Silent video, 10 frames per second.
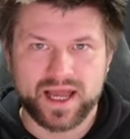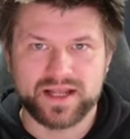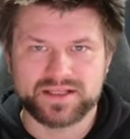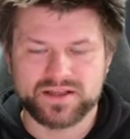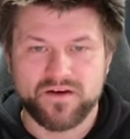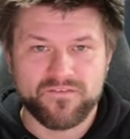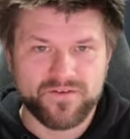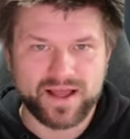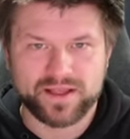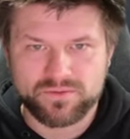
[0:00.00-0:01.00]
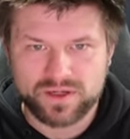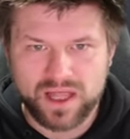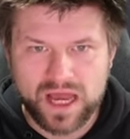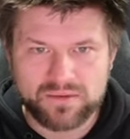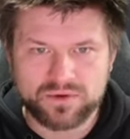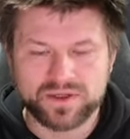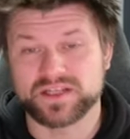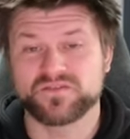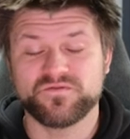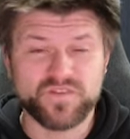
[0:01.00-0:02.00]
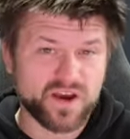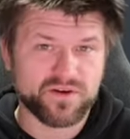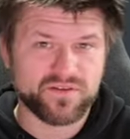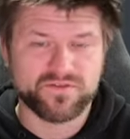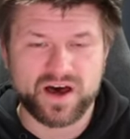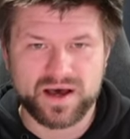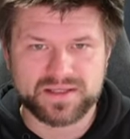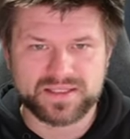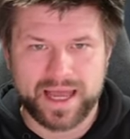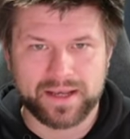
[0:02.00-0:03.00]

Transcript: It is fairly reliable. It is very fast